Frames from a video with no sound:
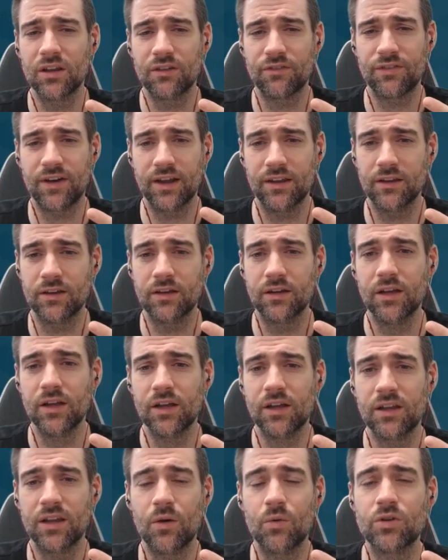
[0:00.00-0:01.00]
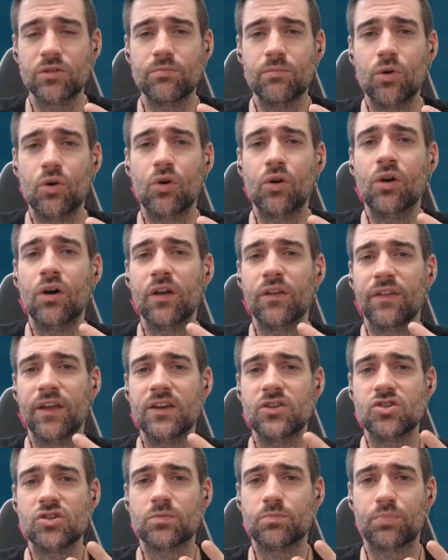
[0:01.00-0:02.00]
the fact that there was more
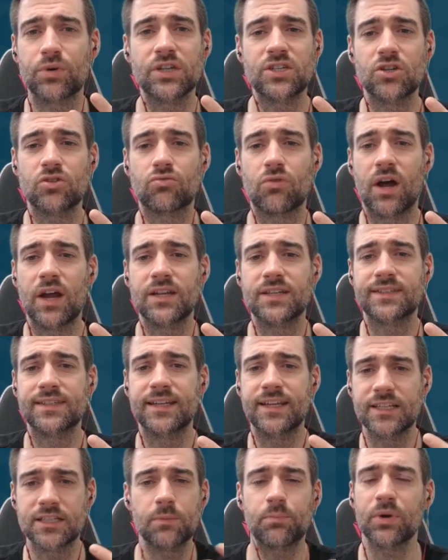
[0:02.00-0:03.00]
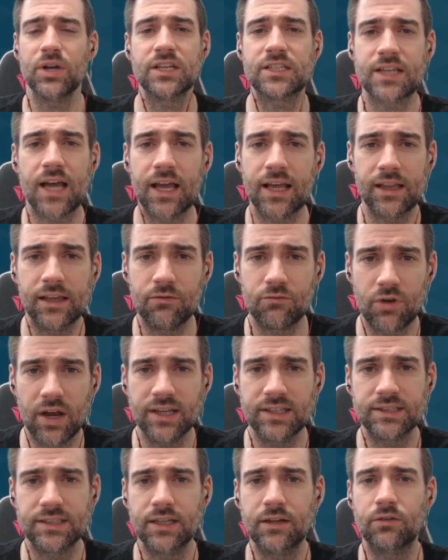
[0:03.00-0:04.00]
than just British riders in it. It's the British Cycling
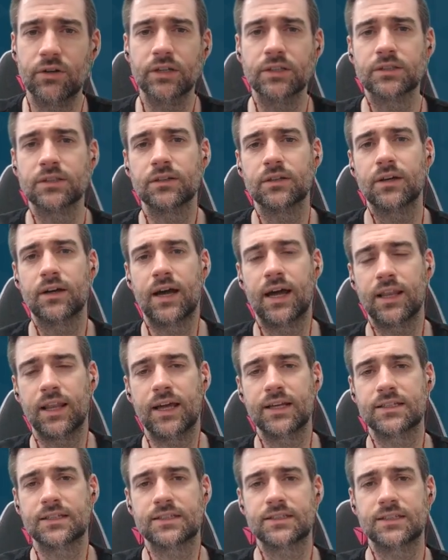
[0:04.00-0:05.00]
Race Series. I'd like to